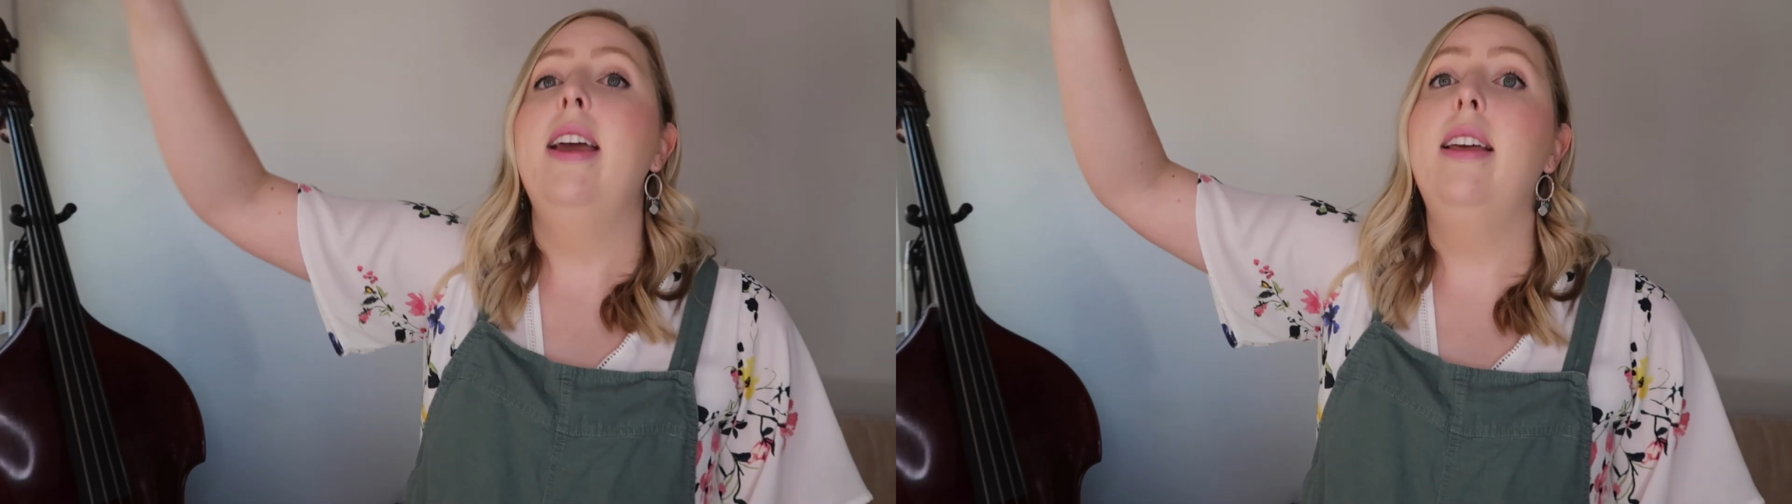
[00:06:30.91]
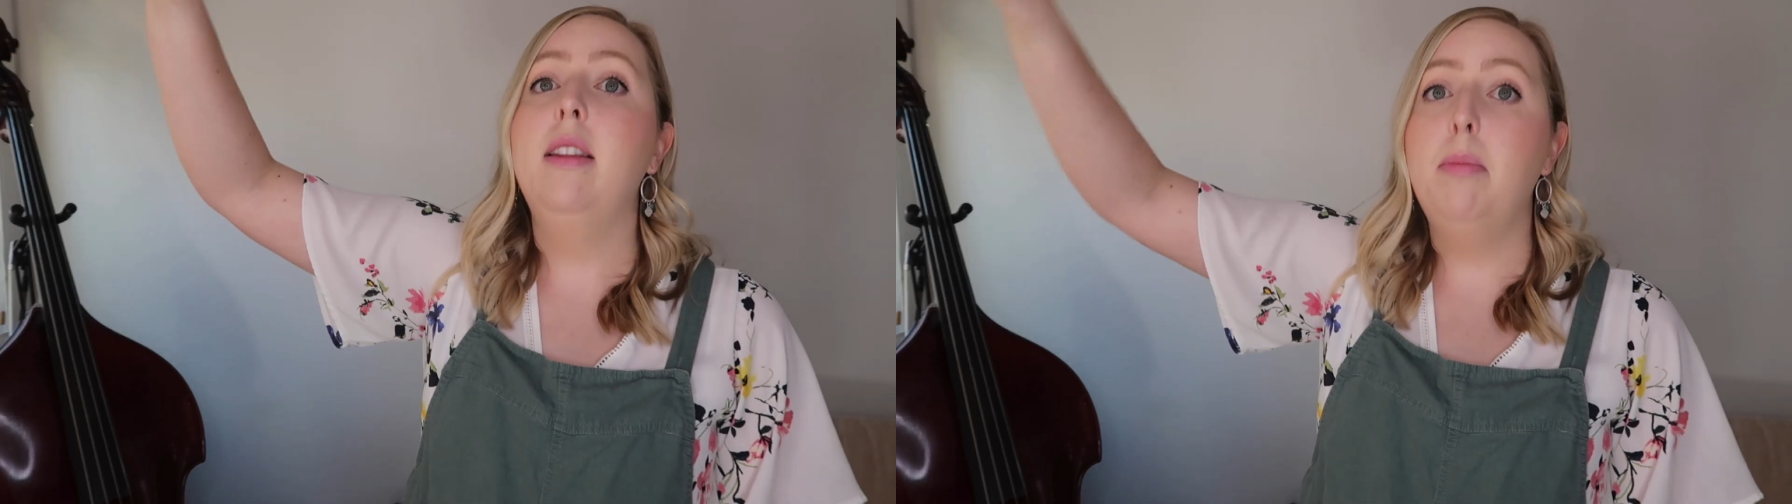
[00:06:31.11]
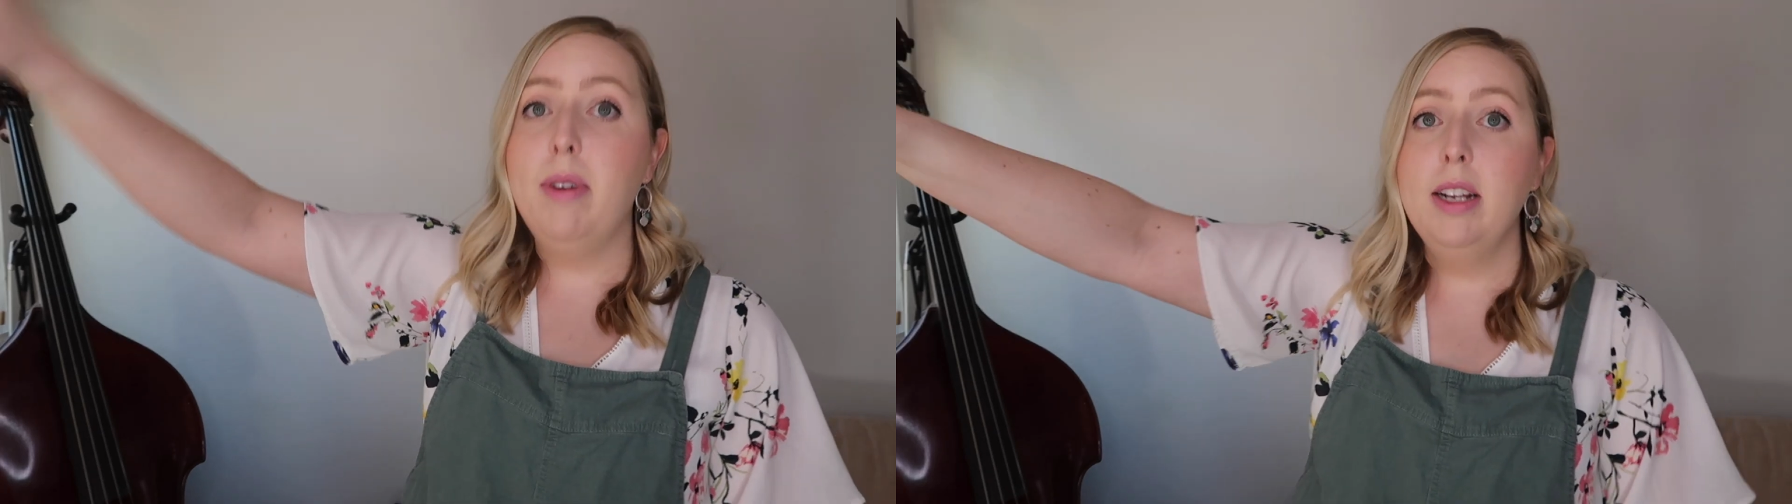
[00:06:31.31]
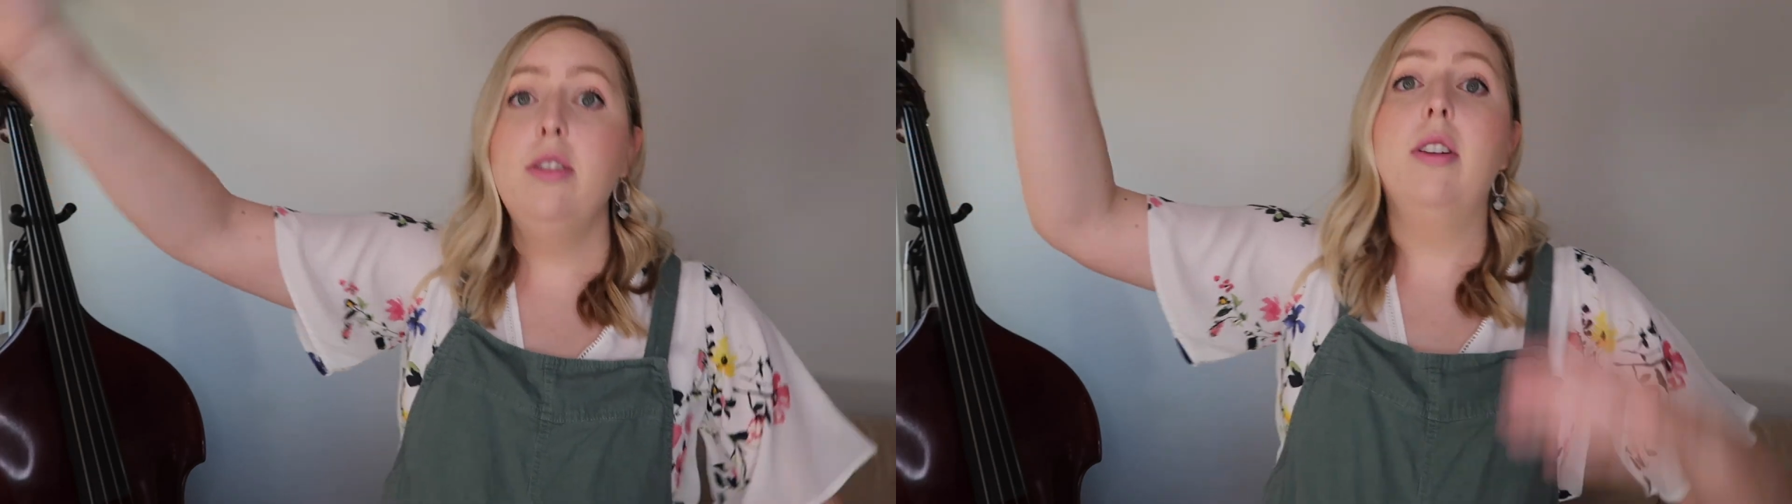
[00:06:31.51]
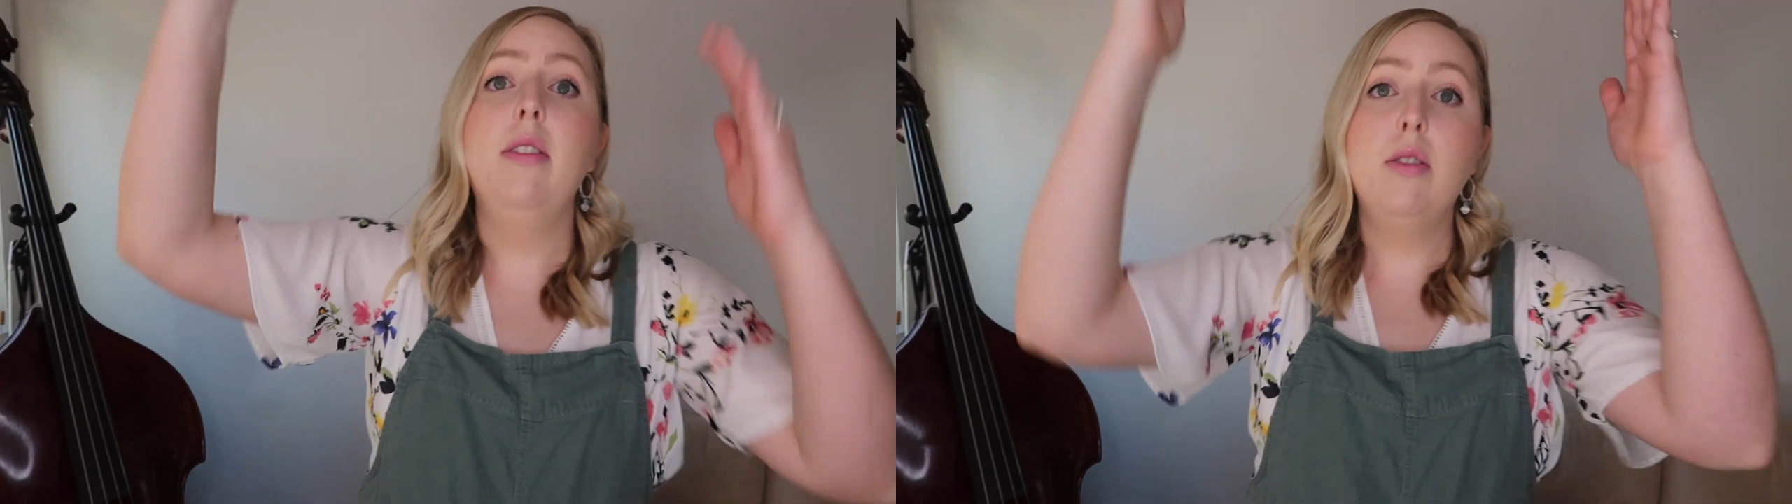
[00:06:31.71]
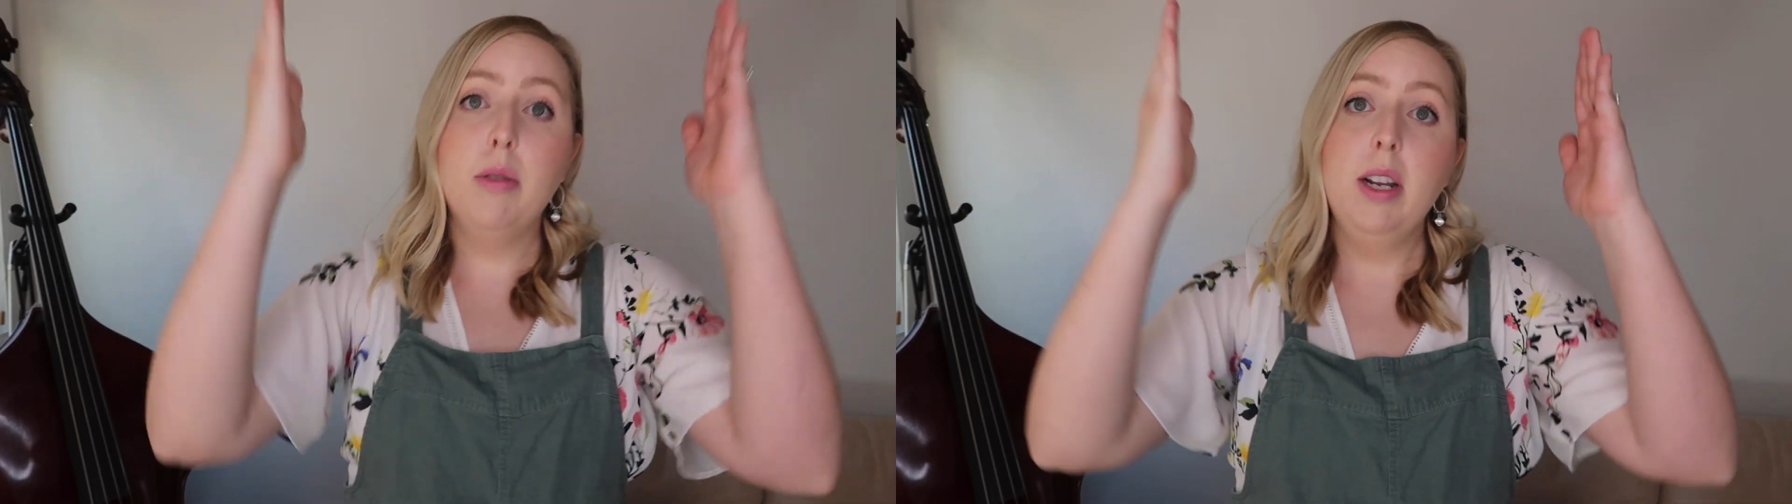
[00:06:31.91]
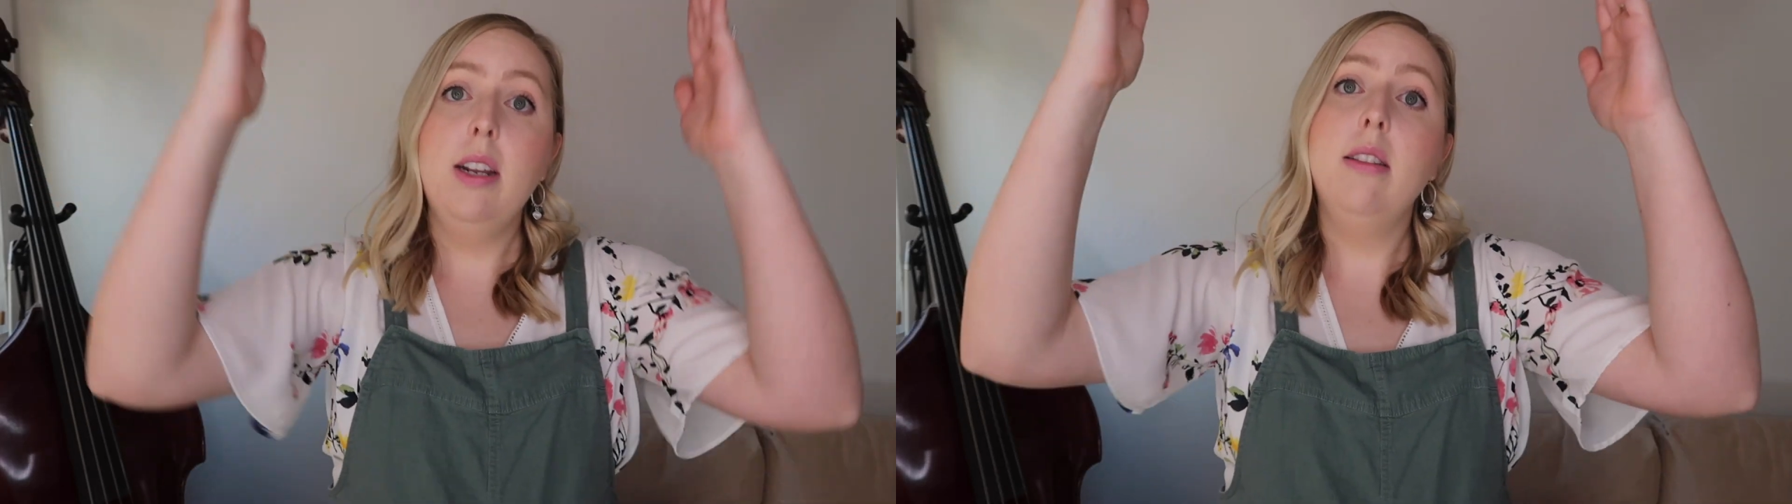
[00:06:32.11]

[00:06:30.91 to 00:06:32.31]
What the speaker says: and the branch on the tree,